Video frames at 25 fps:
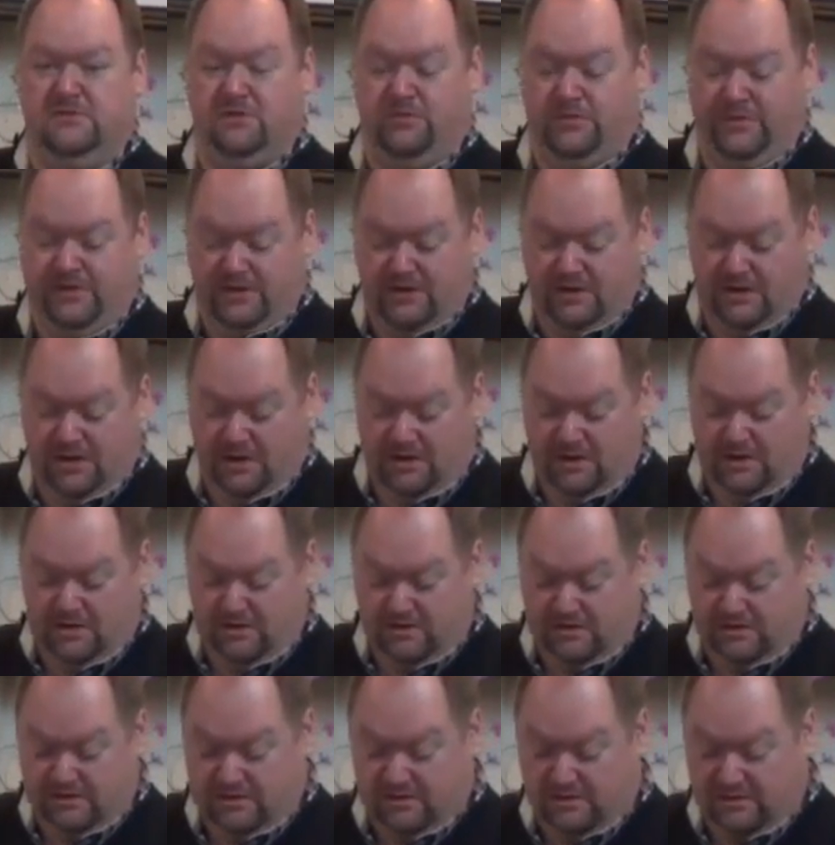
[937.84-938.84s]
we
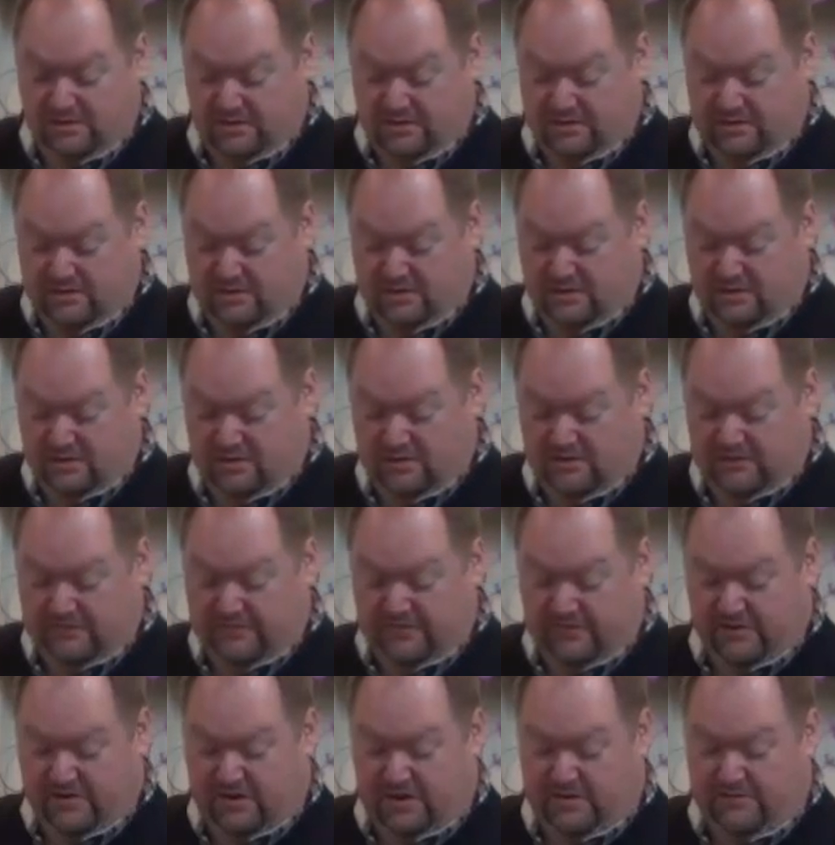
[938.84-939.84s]
hunger
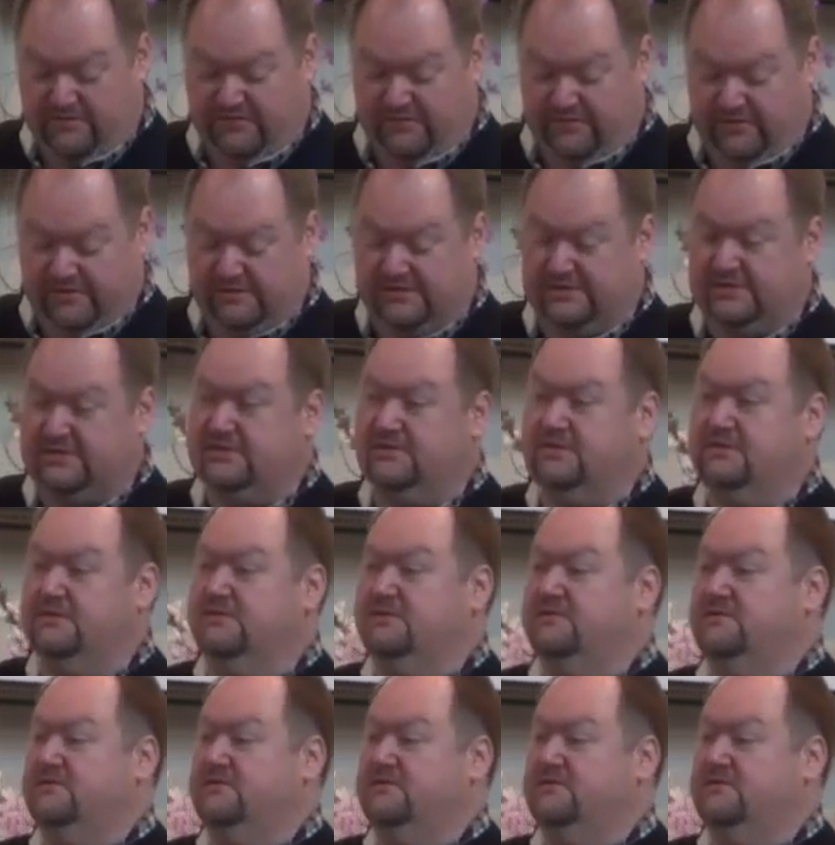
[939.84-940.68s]
for comfort,